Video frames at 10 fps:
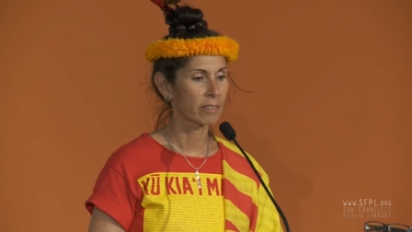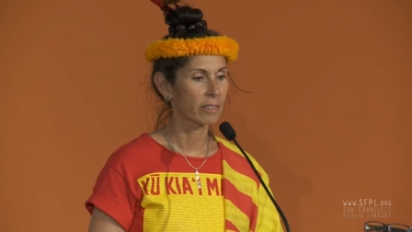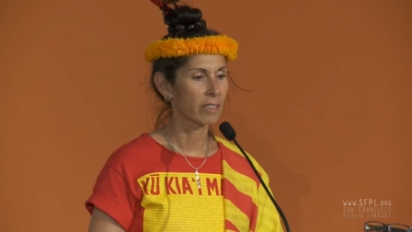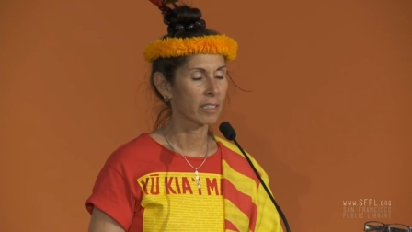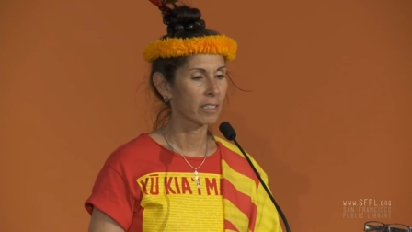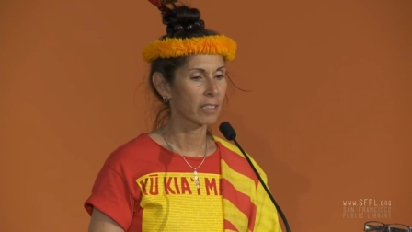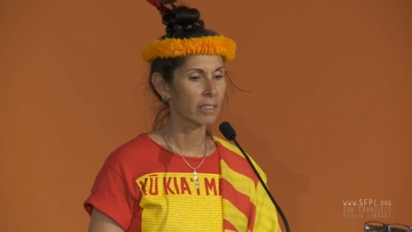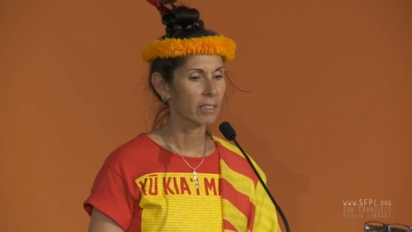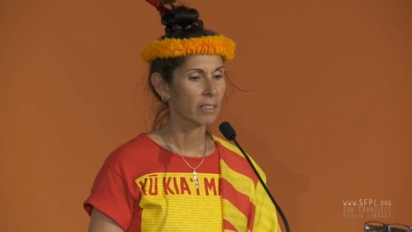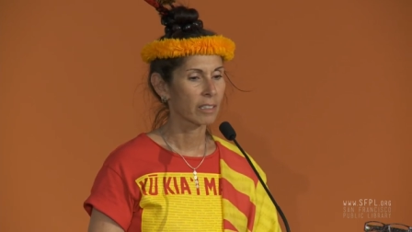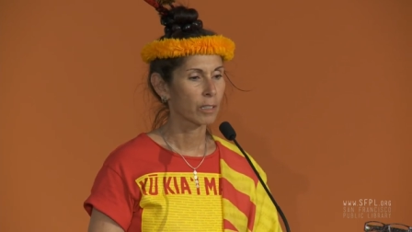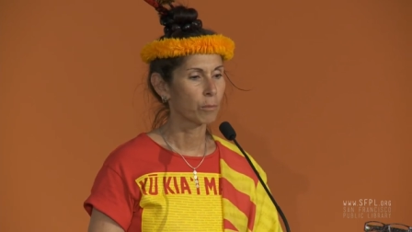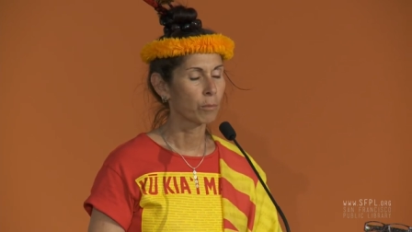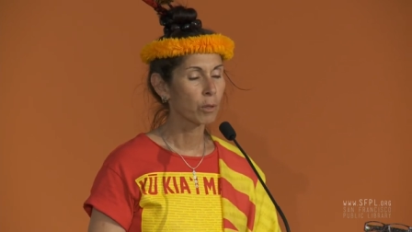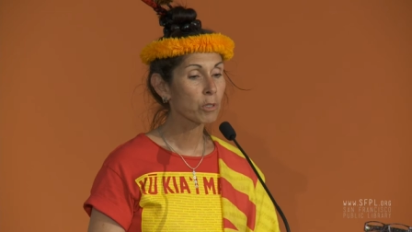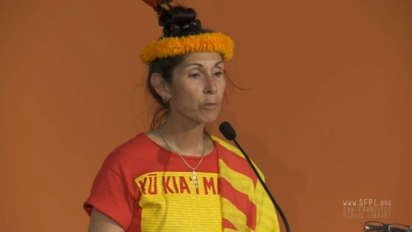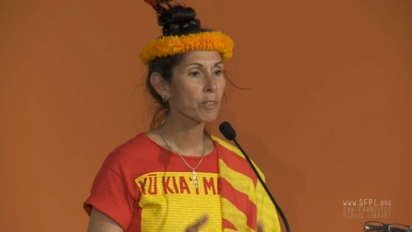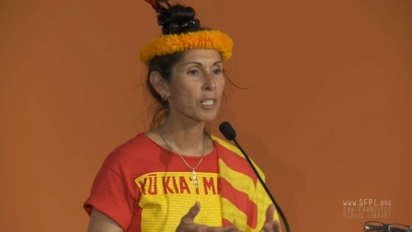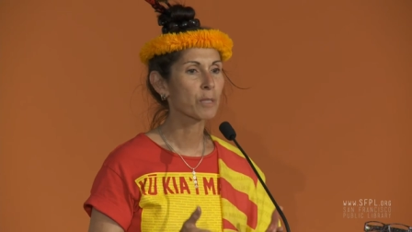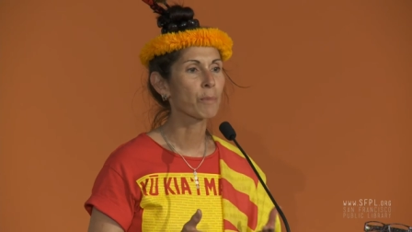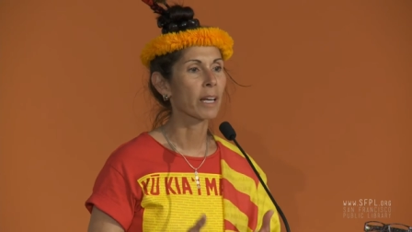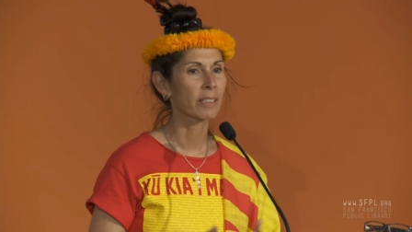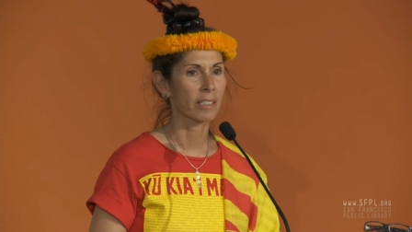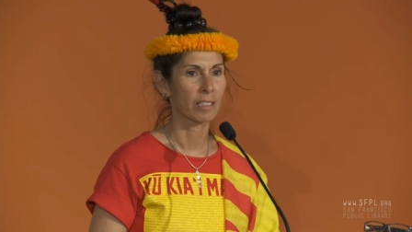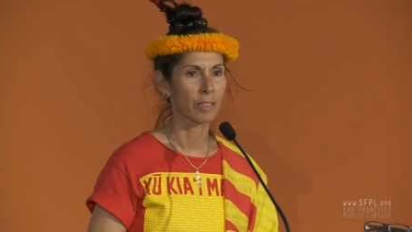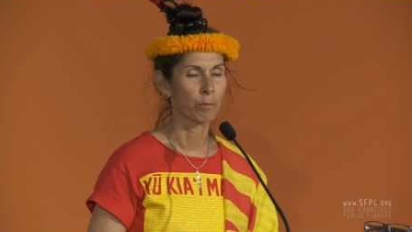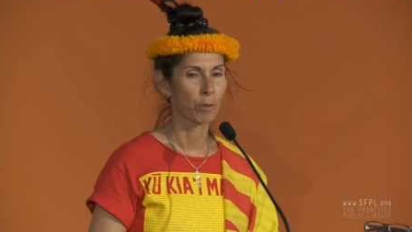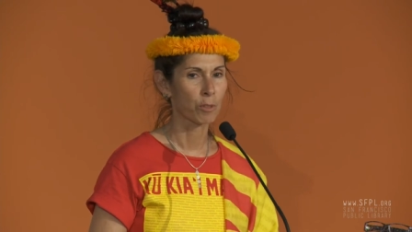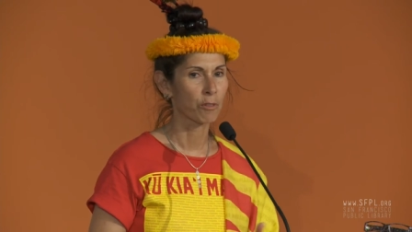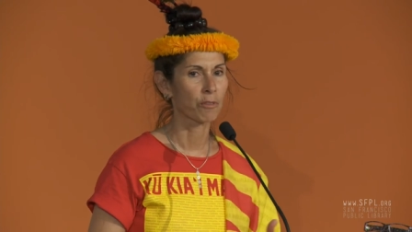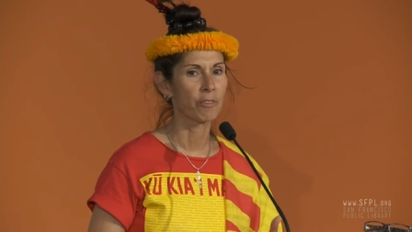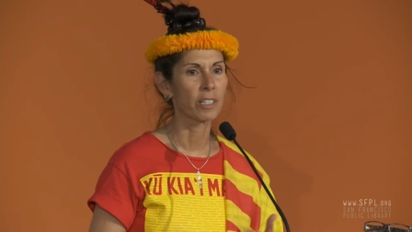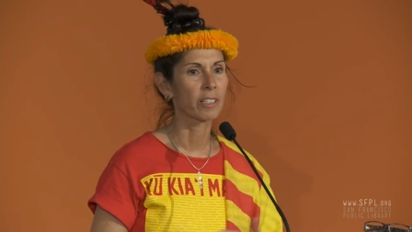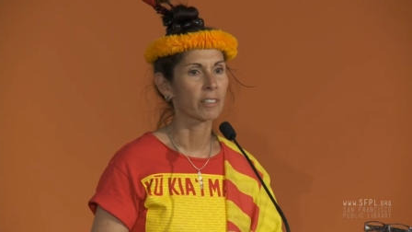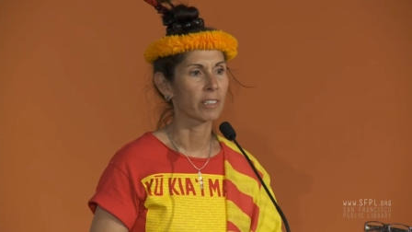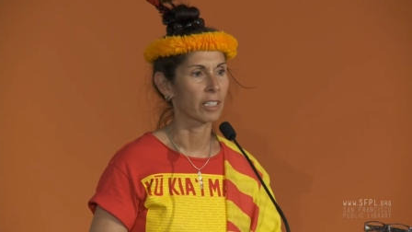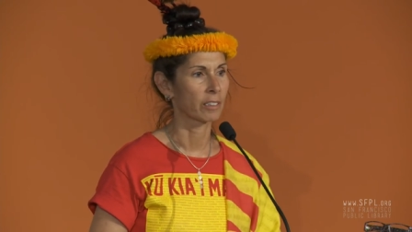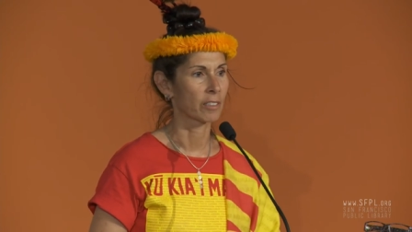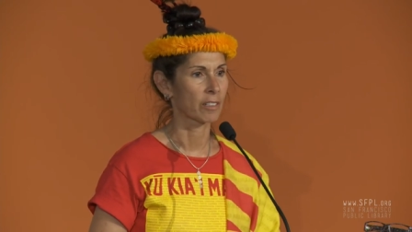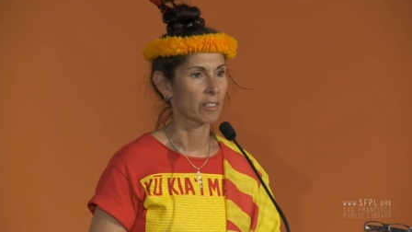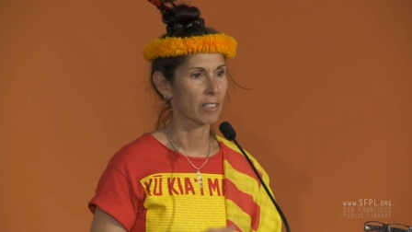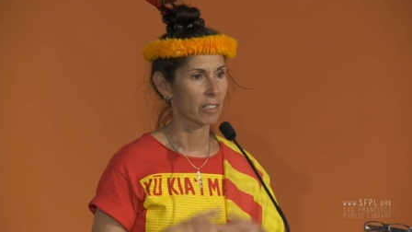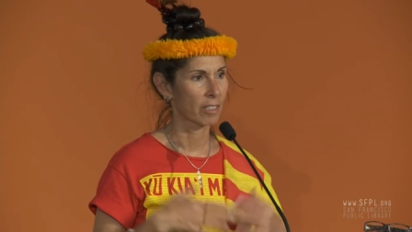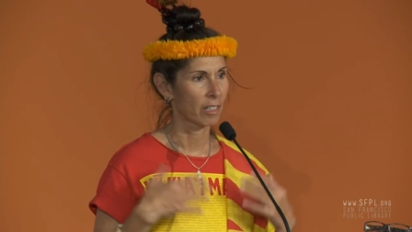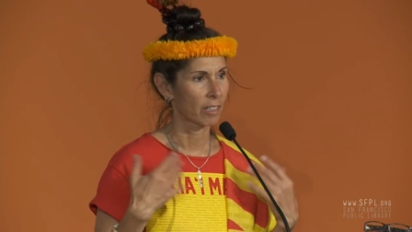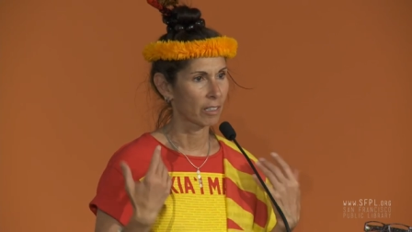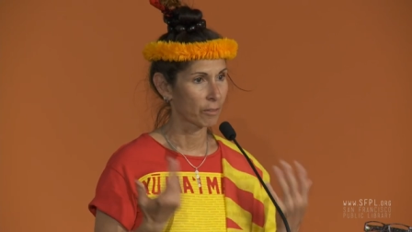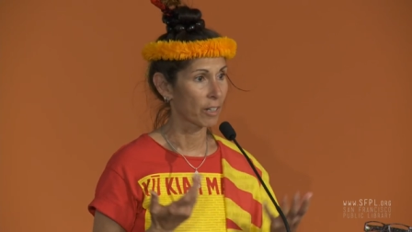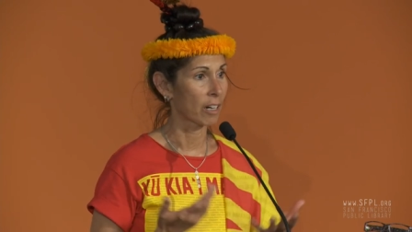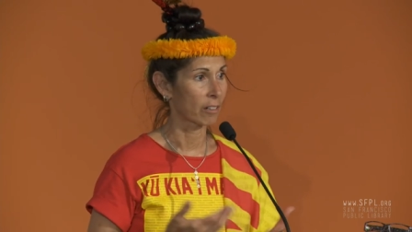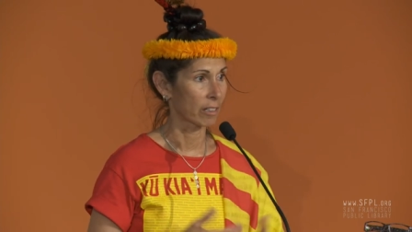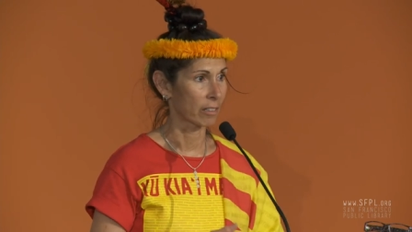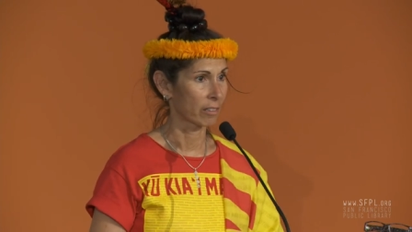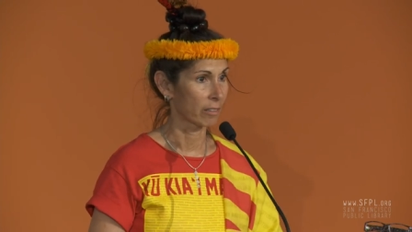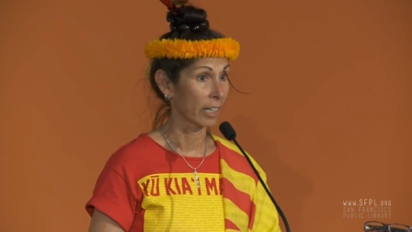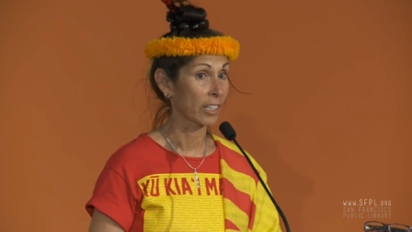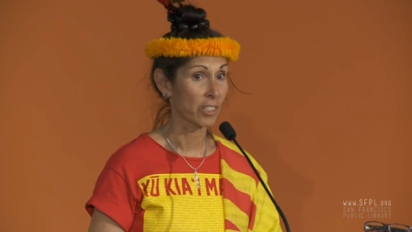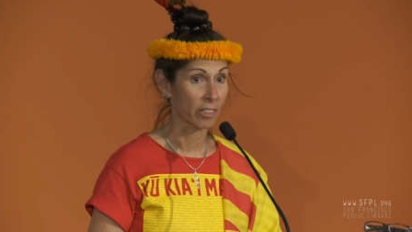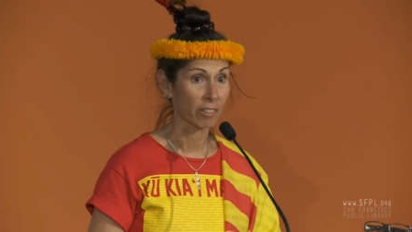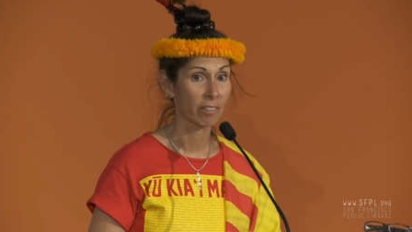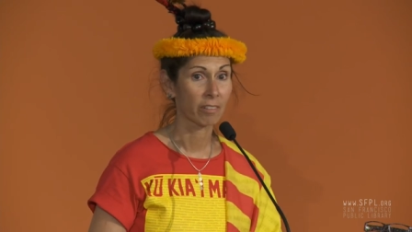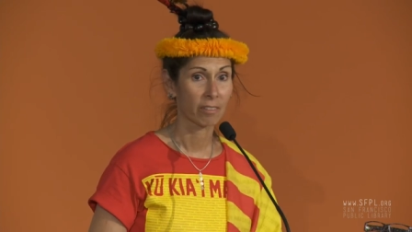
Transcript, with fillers: the most respected, most revered elders of our nation,